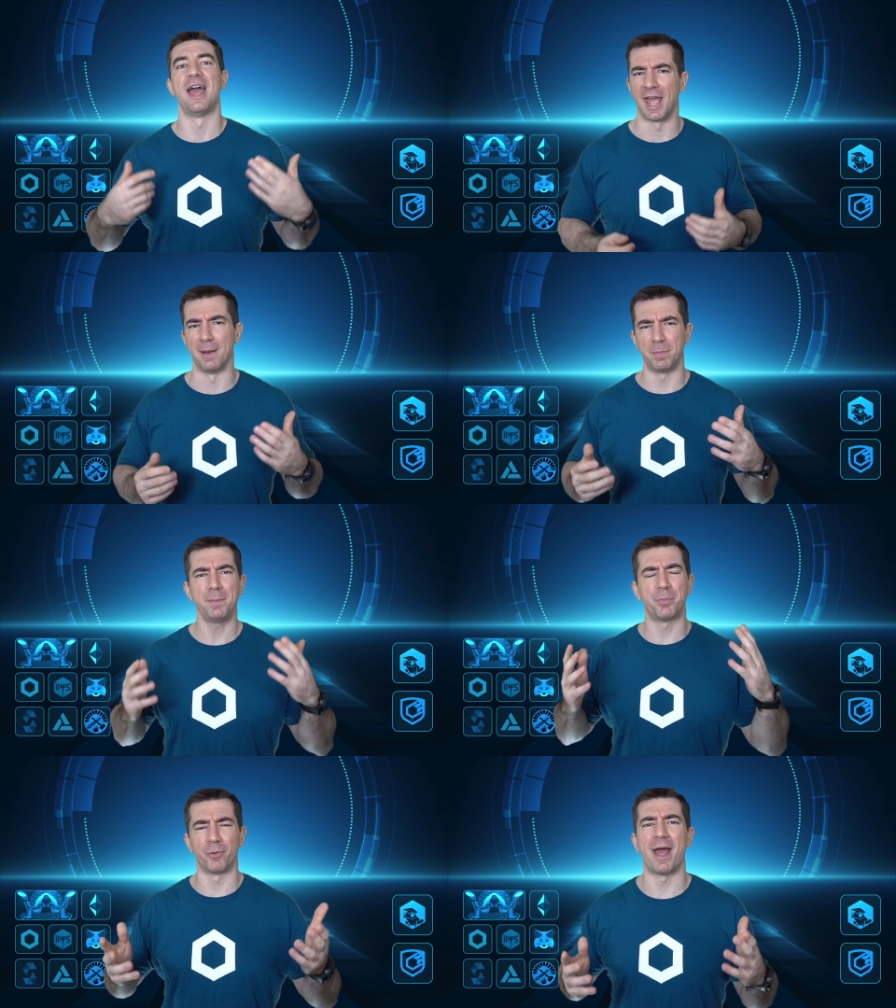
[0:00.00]
and be
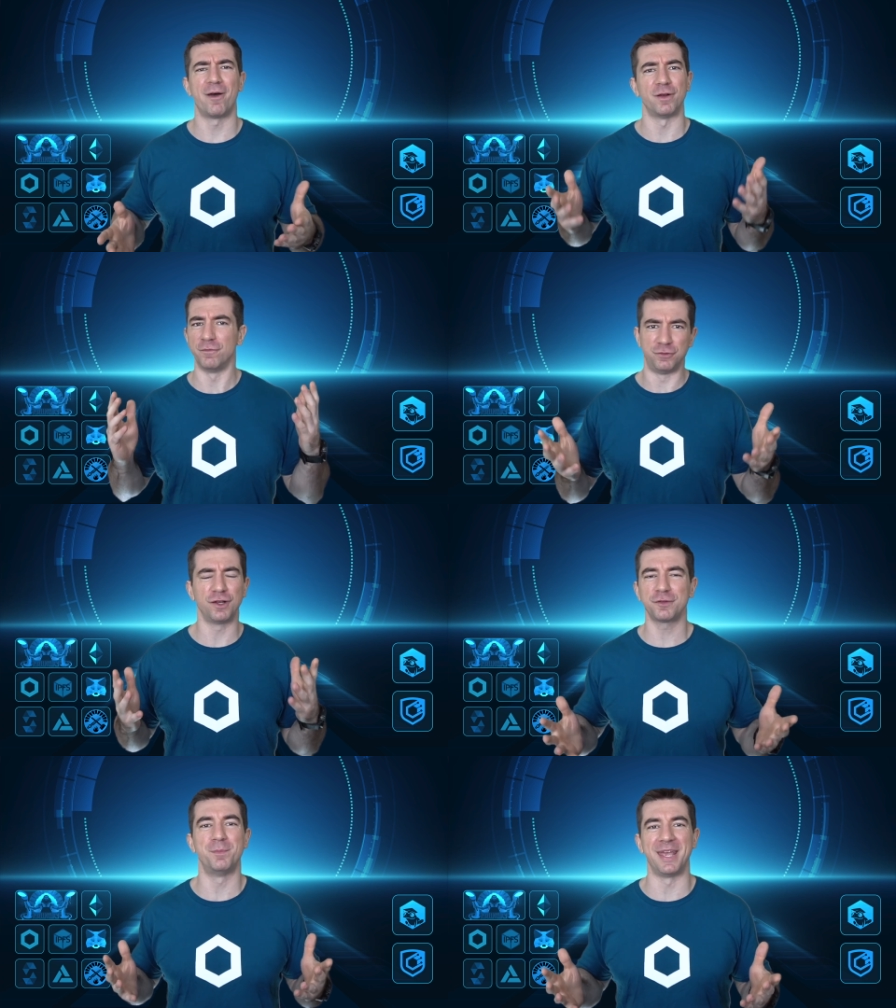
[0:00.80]
proud of
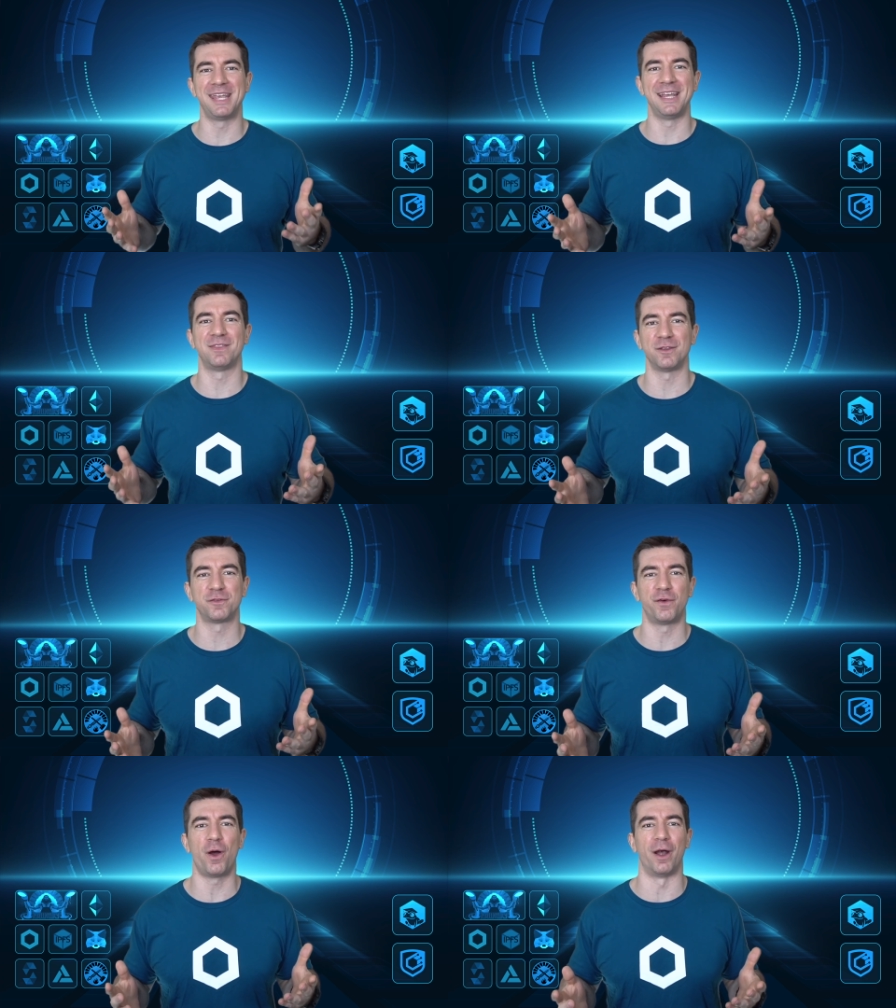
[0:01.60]
just making it this
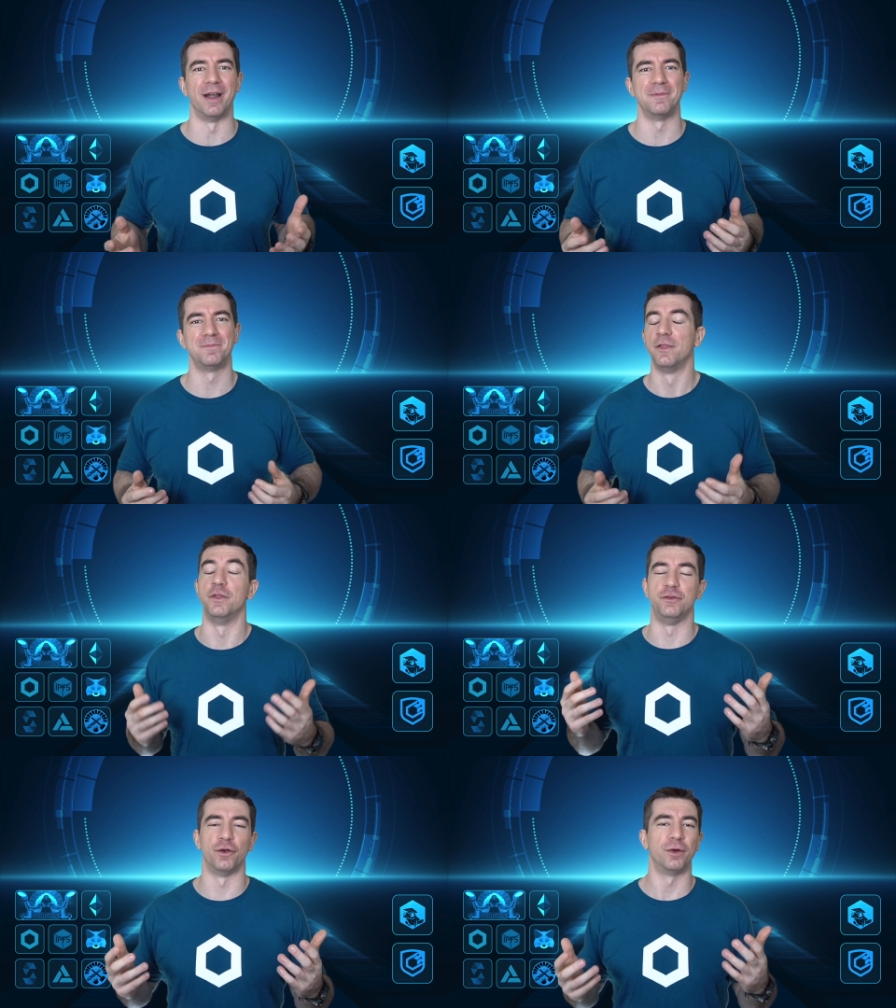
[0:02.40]
far.
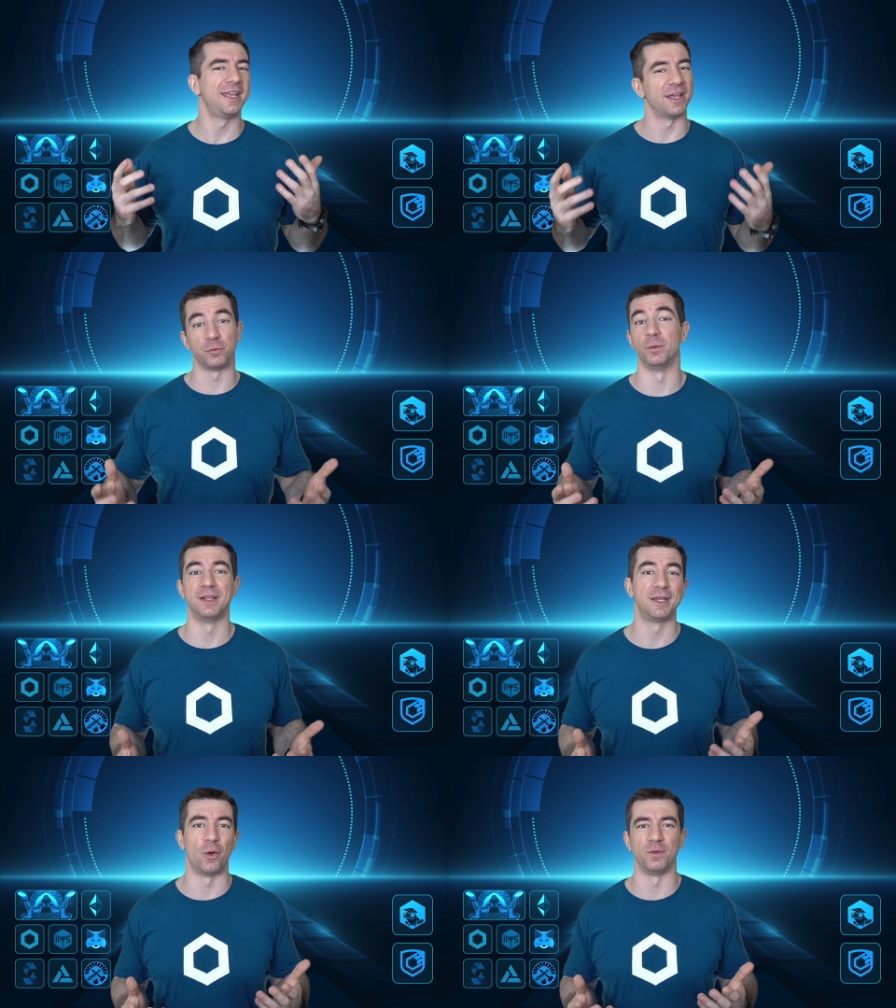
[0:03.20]
The journey has
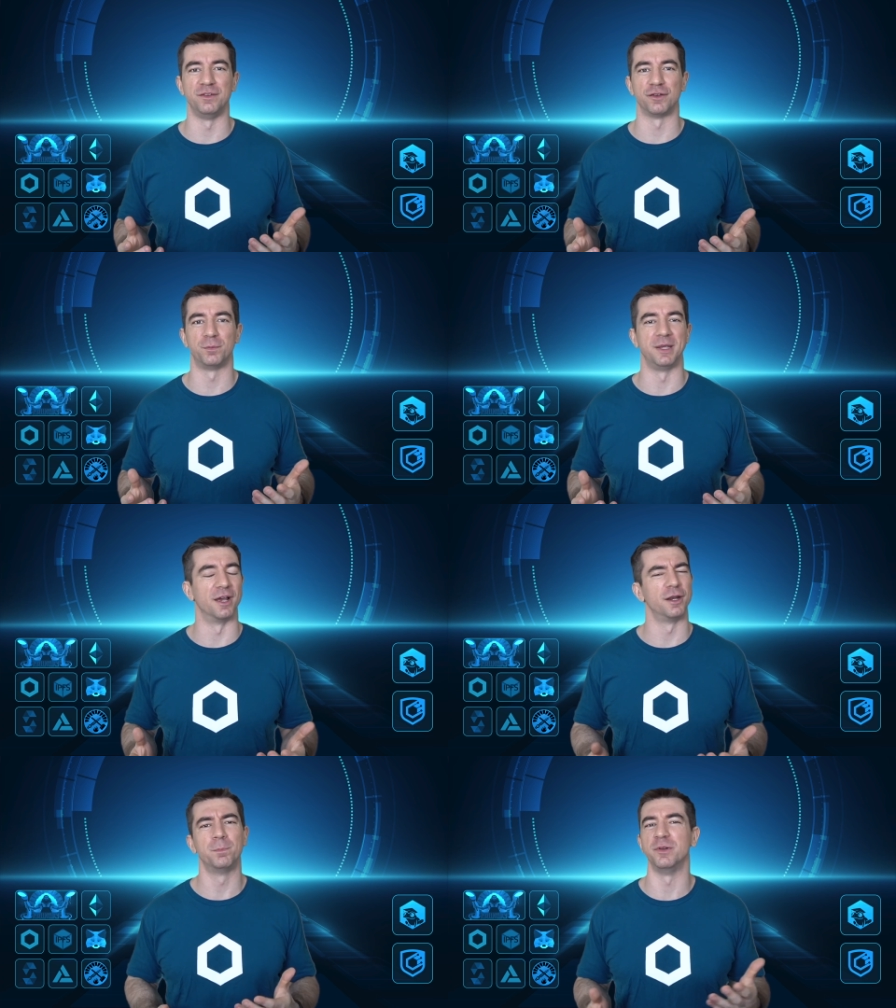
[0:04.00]
really only just
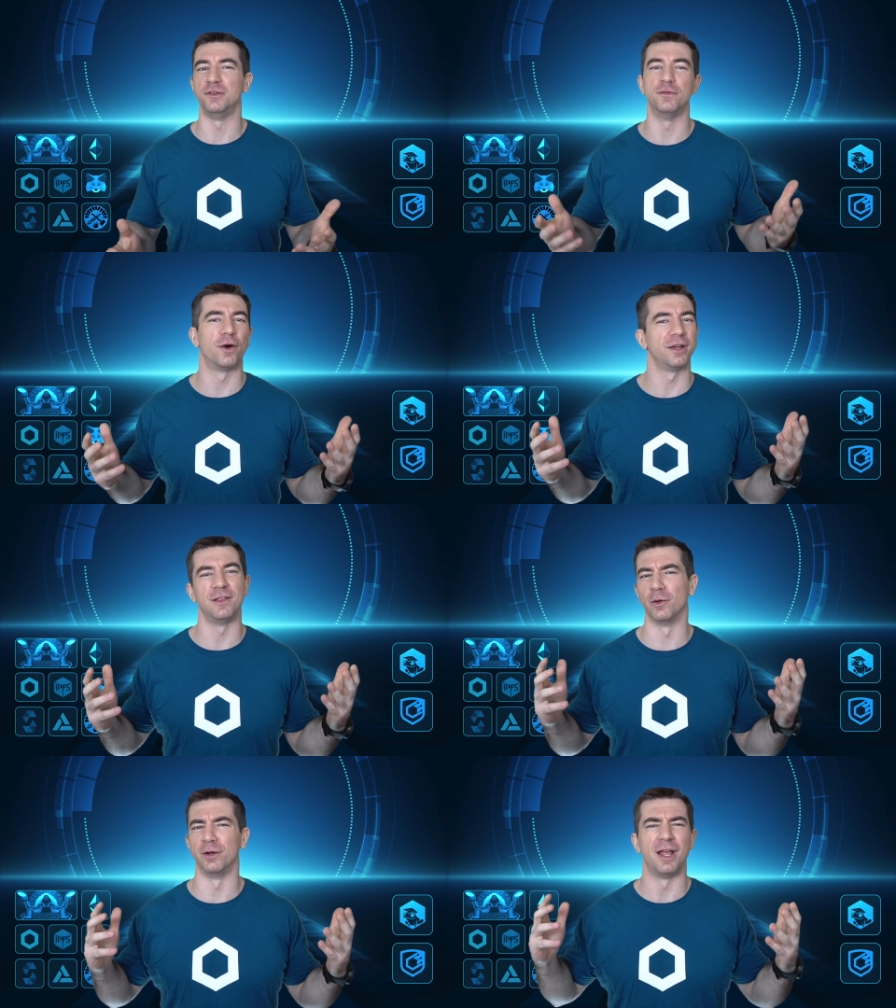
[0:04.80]
begun, but you've already
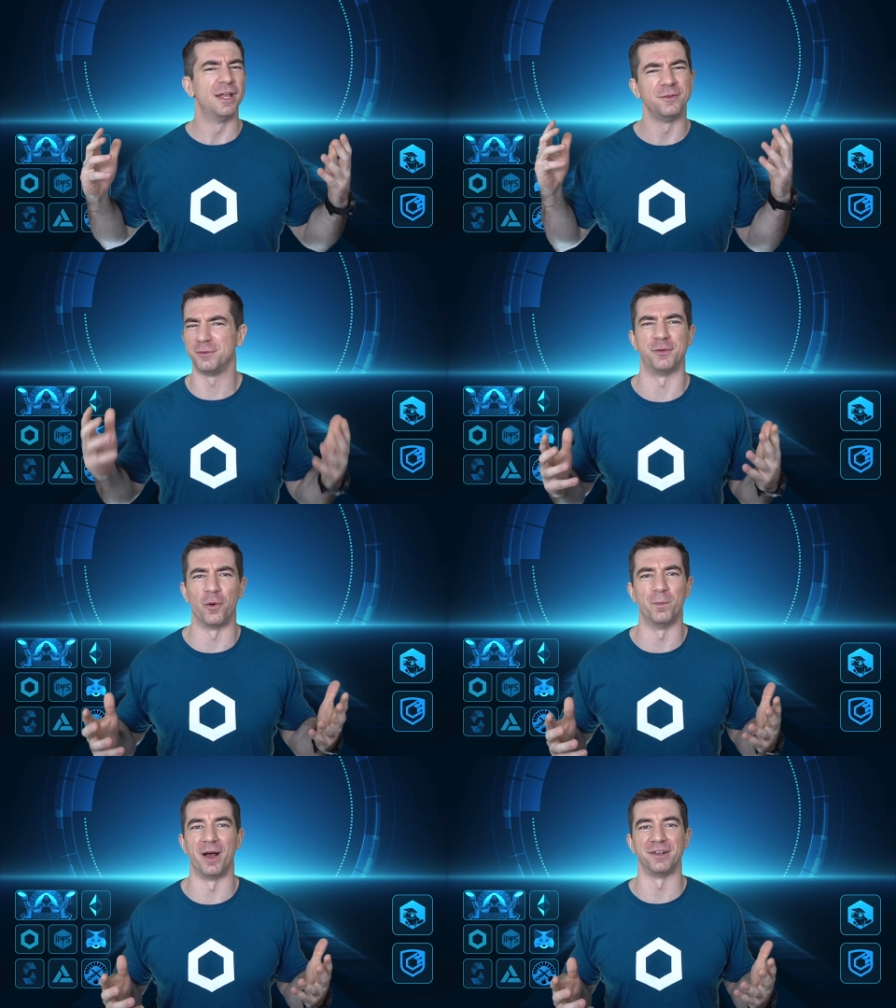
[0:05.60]
learned so
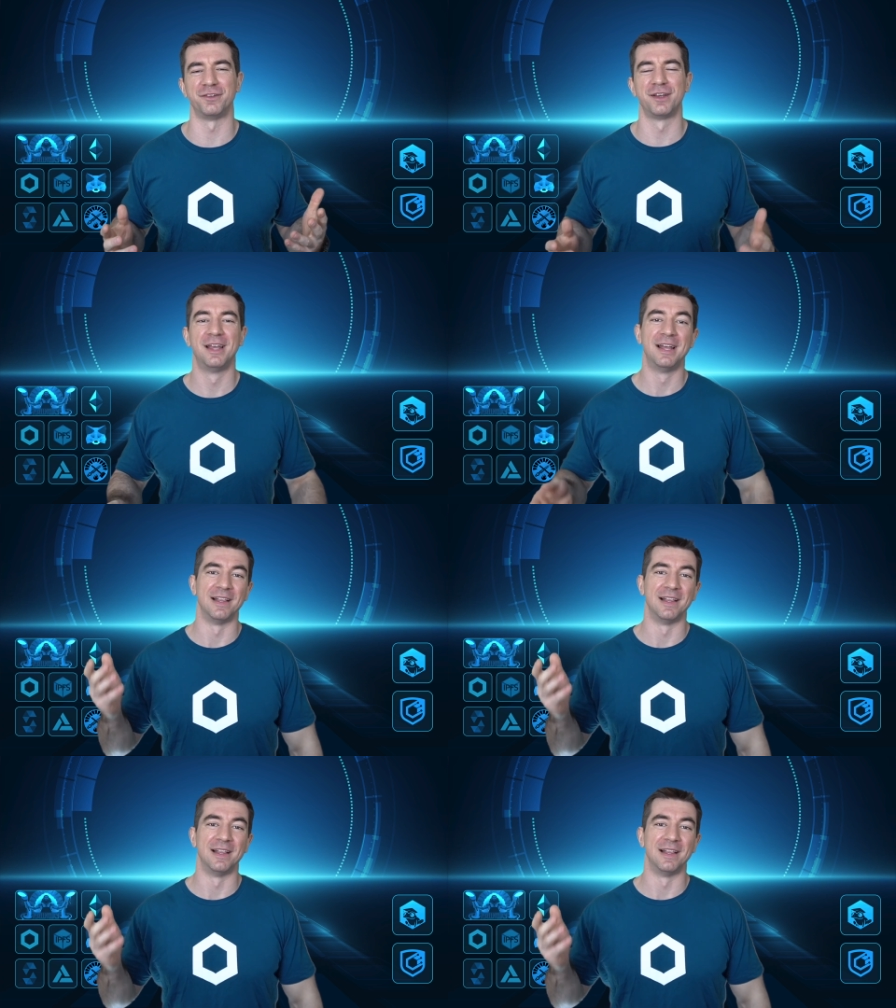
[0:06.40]
much.